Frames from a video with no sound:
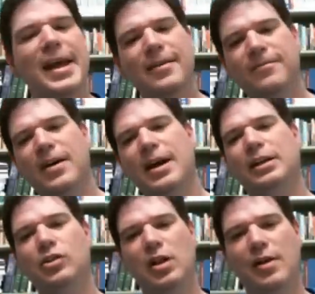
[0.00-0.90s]
And
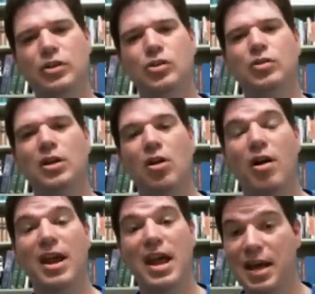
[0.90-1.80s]
finally, you'll have a unit
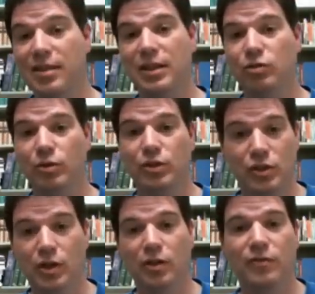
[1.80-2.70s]
on ethics, which
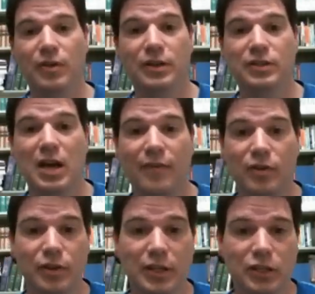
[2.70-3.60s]
is another
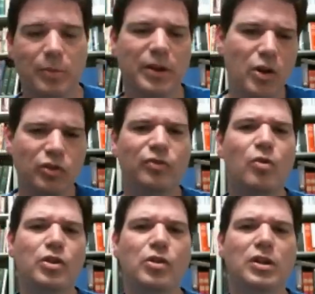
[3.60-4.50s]
philosophical discipline. Those
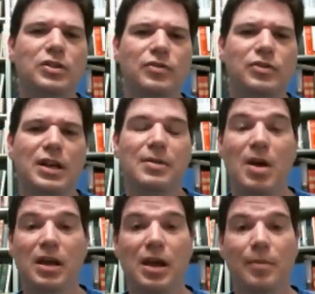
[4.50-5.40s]
4 units of study
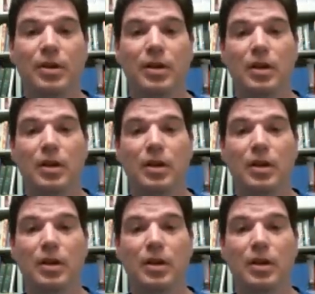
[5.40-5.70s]
make up